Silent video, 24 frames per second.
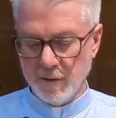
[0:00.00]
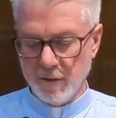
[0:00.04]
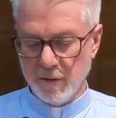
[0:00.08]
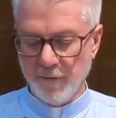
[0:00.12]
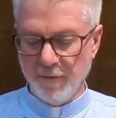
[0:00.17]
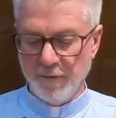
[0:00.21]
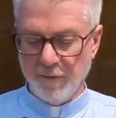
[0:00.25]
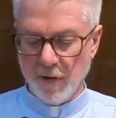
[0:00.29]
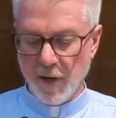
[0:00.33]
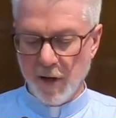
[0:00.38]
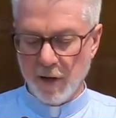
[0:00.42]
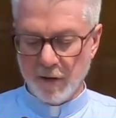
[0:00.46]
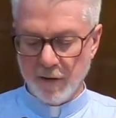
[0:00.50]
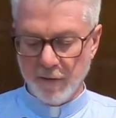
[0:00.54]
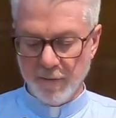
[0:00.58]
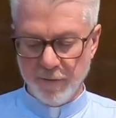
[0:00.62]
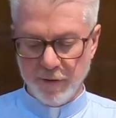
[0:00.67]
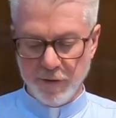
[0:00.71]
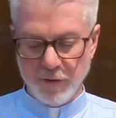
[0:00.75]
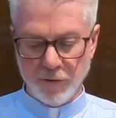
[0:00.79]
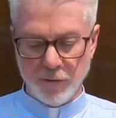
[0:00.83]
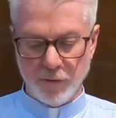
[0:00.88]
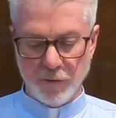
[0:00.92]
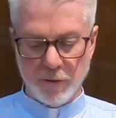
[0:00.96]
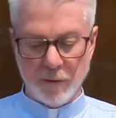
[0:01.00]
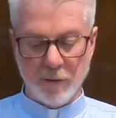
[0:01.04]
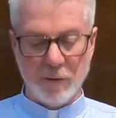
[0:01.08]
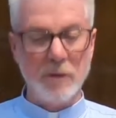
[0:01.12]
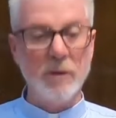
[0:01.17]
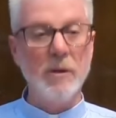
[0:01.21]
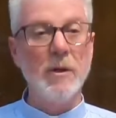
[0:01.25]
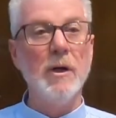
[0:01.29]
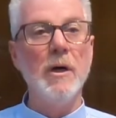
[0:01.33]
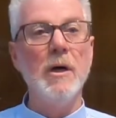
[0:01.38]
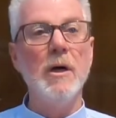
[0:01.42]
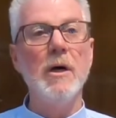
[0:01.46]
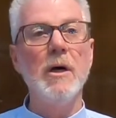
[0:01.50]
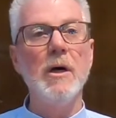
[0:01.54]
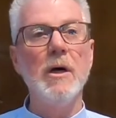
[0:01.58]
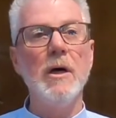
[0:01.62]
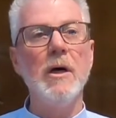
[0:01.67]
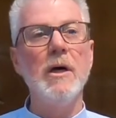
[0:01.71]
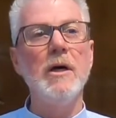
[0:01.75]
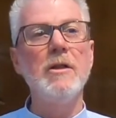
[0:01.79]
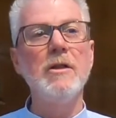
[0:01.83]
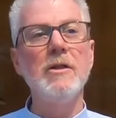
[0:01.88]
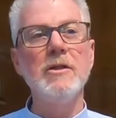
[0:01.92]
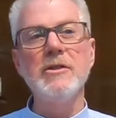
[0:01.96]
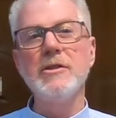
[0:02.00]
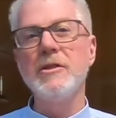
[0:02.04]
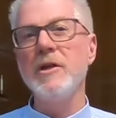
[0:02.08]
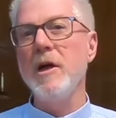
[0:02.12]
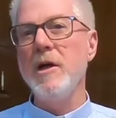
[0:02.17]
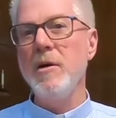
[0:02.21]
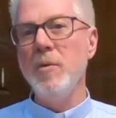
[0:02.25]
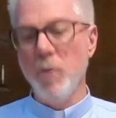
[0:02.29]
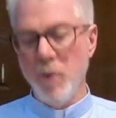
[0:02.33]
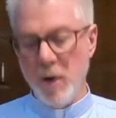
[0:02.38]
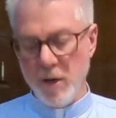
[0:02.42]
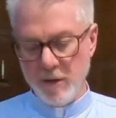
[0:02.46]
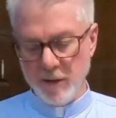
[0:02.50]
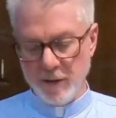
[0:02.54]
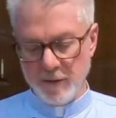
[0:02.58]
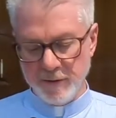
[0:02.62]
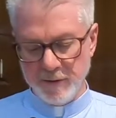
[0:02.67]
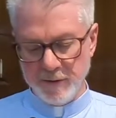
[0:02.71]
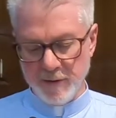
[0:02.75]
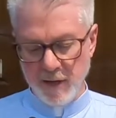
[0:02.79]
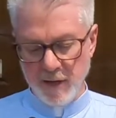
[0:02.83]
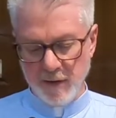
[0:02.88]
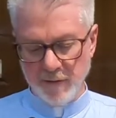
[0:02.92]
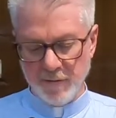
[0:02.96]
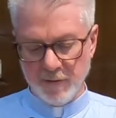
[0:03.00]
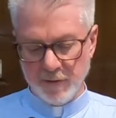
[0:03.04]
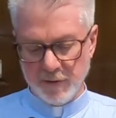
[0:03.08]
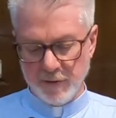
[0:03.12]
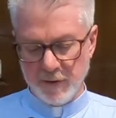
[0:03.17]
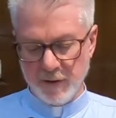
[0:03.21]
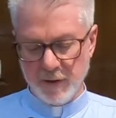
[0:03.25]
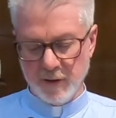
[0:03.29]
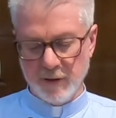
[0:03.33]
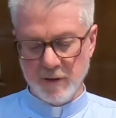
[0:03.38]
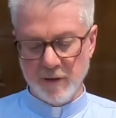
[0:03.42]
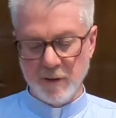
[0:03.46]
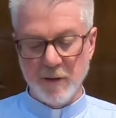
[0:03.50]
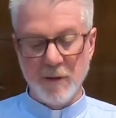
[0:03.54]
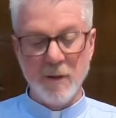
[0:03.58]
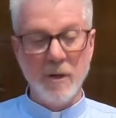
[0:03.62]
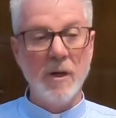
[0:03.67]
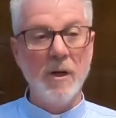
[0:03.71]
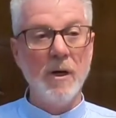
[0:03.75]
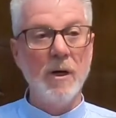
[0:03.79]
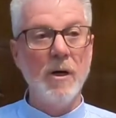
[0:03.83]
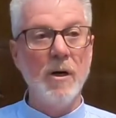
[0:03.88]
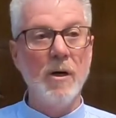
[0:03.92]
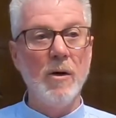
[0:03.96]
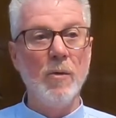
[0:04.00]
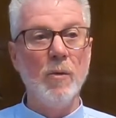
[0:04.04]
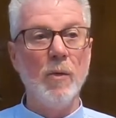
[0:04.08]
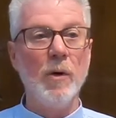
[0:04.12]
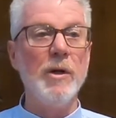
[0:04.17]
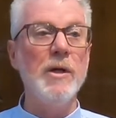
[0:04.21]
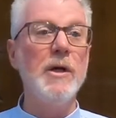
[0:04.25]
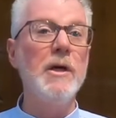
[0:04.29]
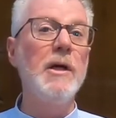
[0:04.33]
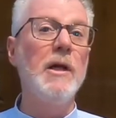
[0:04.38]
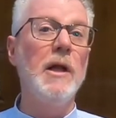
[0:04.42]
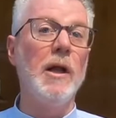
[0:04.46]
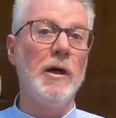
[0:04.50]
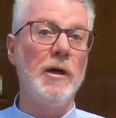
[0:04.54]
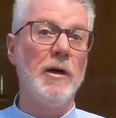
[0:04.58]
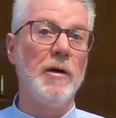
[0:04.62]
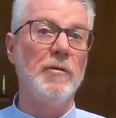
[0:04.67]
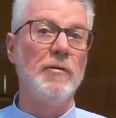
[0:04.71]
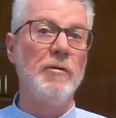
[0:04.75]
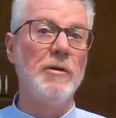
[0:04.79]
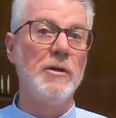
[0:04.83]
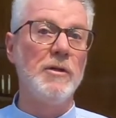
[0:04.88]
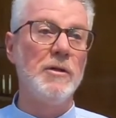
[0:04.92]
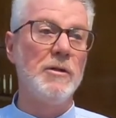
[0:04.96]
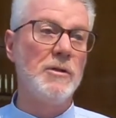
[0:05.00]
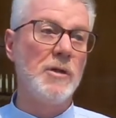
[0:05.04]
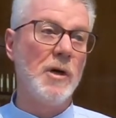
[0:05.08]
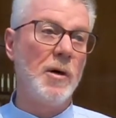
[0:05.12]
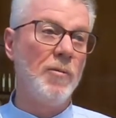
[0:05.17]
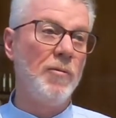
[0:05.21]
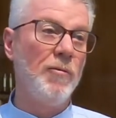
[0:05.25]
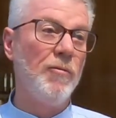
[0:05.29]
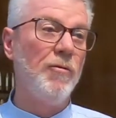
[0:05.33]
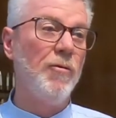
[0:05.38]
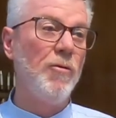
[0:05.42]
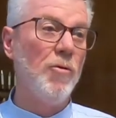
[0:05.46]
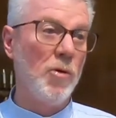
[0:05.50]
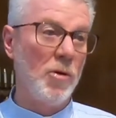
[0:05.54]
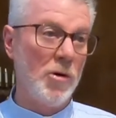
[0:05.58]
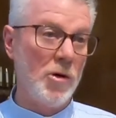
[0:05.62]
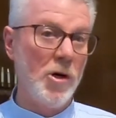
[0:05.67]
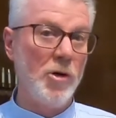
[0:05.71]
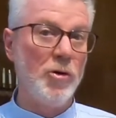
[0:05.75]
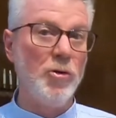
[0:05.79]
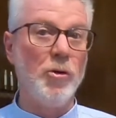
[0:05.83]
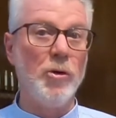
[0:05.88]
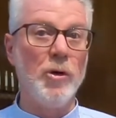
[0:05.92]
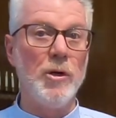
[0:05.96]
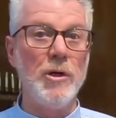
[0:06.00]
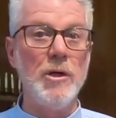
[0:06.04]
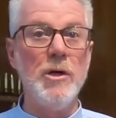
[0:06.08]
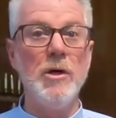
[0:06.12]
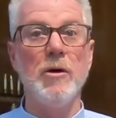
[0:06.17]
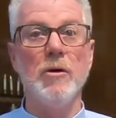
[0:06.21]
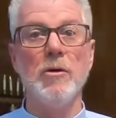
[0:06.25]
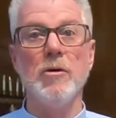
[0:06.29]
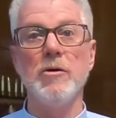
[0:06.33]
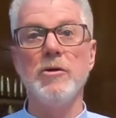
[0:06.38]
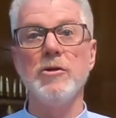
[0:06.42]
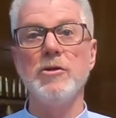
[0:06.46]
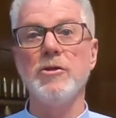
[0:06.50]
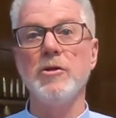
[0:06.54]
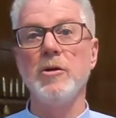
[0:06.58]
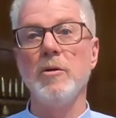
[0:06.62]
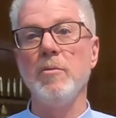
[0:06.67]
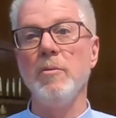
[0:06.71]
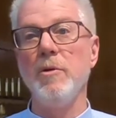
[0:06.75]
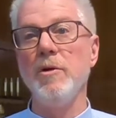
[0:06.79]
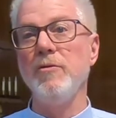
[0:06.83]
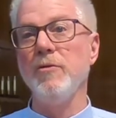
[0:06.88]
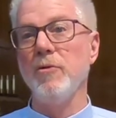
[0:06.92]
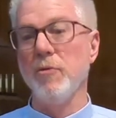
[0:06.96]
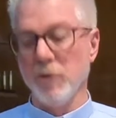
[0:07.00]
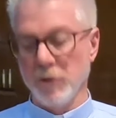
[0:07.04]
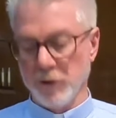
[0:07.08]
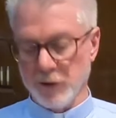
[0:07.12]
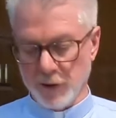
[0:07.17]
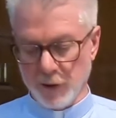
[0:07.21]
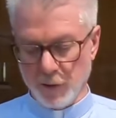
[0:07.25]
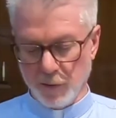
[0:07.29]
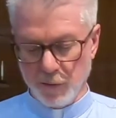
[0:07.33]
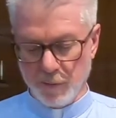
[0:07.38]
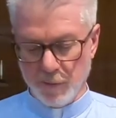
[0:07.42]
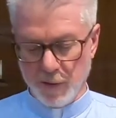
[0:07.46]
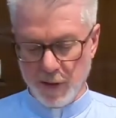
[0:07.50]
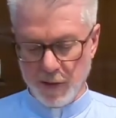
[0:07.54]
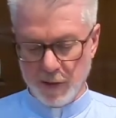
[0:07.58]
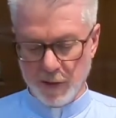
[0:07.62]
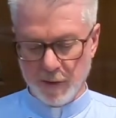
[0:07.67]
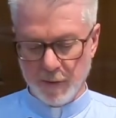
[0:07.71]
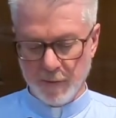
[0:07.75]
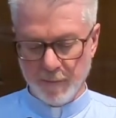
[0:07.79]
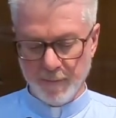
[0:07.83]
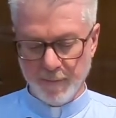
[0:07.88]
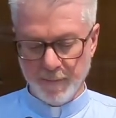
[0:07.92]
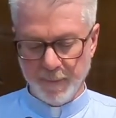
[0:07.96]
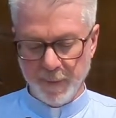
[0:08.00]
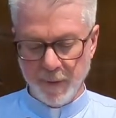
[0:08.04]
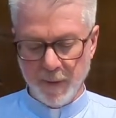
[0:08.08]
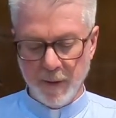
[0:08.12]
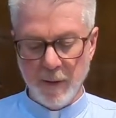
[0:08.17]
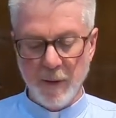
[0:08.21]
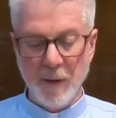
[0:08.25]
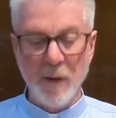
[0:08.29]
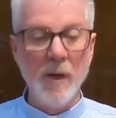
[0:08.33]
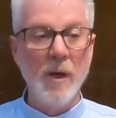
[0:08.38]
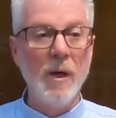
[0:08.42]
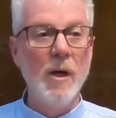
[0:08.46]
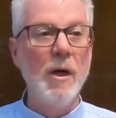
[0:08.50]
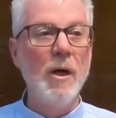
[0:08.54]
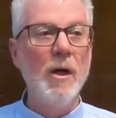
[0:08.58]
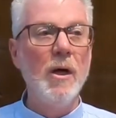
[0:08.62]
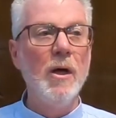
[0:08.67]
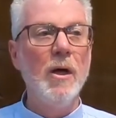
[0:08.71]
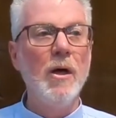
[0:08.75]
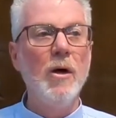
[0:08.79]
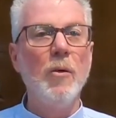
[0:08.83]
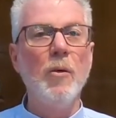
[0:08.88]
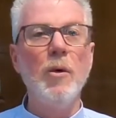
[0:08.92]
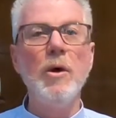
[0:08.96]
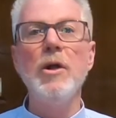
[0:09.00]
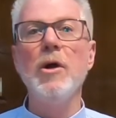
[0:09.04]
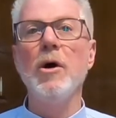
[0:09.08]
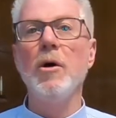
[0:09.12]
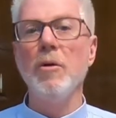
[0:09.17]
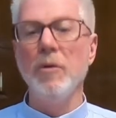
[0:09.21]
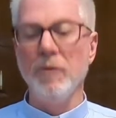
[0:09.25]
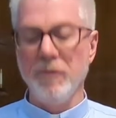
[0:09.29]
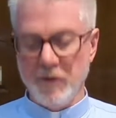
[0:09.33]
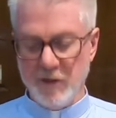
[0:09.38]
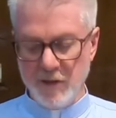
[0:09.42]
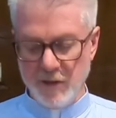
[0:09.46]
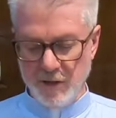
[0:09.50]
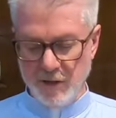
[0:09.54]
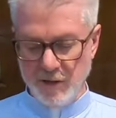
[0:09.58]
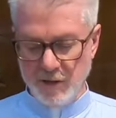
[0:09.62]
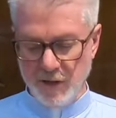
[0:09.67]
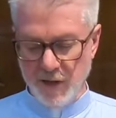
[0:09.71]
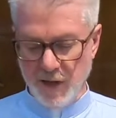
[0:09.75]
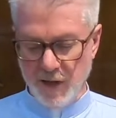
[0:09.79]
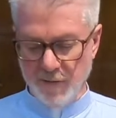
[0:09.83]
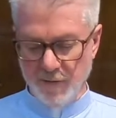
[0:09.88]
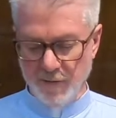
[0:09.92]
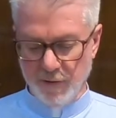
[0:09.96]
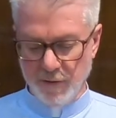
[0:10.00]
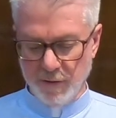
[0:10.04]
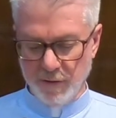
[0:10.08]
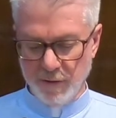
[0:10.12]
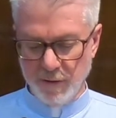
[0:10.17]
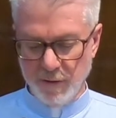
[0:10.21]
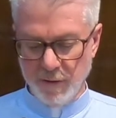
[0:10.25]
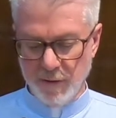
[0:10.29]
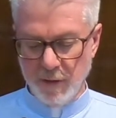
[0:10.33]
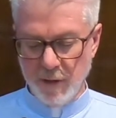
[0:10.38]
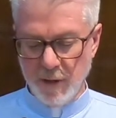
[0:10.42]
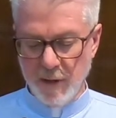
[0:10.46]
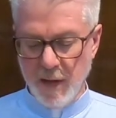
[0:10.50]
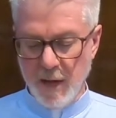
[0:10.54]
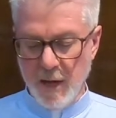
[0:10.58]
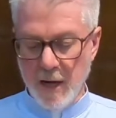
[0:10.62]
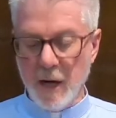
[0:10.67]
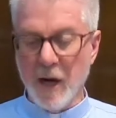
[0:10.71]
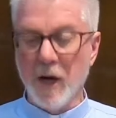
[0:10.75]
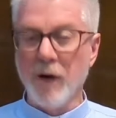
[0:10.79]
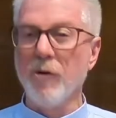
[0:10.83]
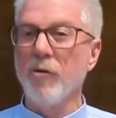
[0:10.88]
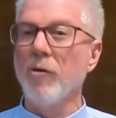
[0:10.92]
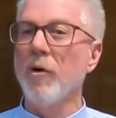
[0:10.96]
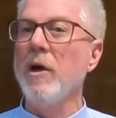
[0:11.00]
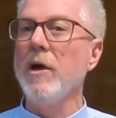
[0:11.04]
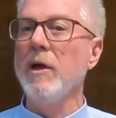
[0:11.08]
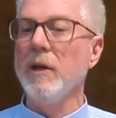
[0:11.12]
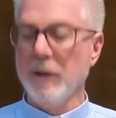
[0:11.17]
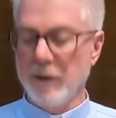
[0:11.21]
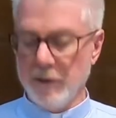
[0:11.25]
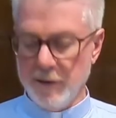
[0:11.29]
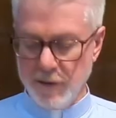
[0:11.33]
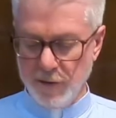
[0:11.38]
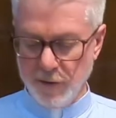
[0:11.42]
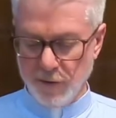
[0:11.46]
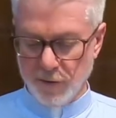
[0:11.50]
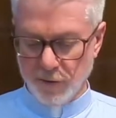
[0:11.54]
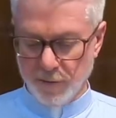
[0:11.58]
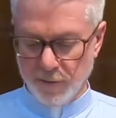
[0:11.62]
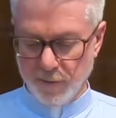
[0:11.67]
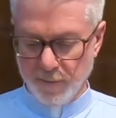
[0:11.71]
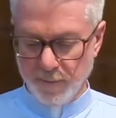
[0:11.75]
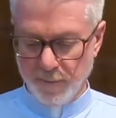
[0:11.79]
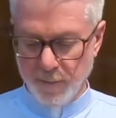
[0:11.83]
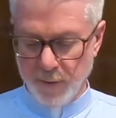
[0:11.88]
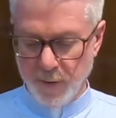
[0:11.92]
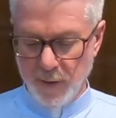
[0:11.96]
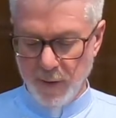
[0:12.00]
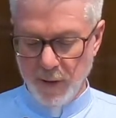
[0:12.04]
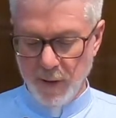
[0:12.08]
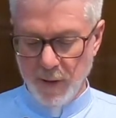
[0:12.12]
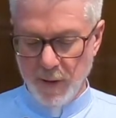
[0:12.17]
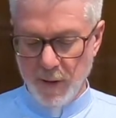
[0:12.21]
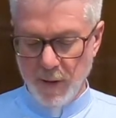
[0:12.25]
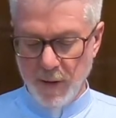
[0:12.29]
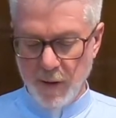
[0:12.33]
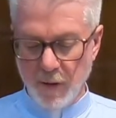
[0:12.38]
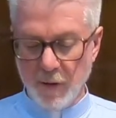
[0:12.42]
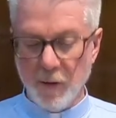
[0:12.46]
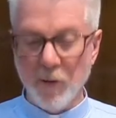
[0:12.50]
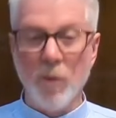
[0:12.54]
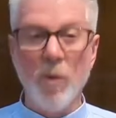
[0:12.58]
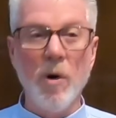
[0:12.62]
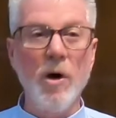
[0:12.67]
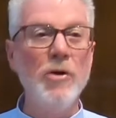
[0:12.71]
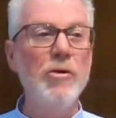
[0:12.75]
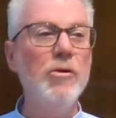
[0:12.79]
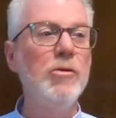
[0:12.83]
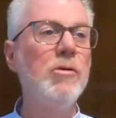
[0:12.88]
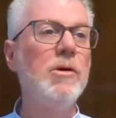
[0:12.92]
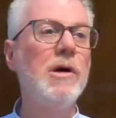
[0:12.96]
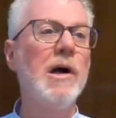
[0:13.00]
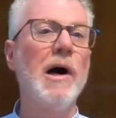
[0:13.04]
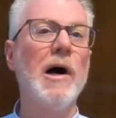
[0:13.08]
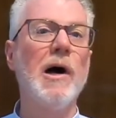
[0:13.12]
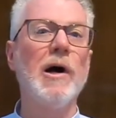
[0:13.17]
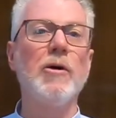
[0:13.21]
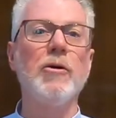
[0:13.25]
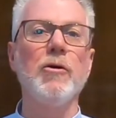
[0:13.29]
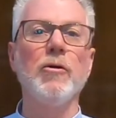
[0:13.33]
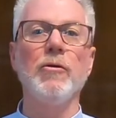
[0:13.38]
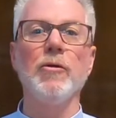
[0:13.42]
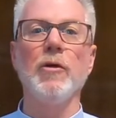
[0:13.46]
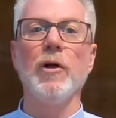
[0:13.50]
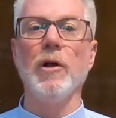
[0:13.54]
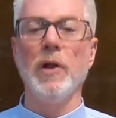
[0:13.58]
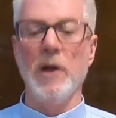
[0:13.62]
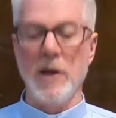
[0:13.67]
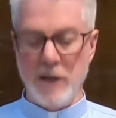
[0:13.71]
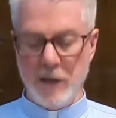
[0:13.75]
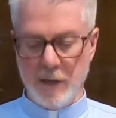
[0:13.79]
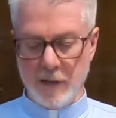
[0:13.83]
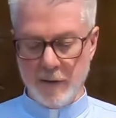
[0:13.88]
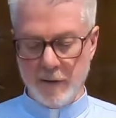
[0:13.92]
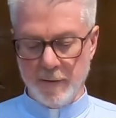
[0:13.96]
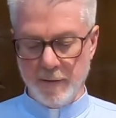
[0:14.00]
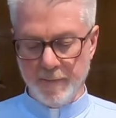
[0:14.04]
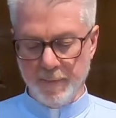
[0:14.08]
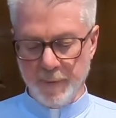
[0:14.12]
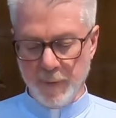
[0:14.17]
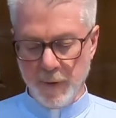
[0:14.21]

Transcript: the flock of Israel in the same way that David did when he lived some 400 years before Jeremiah. We know of King David, a great leader, the one who conquered the land,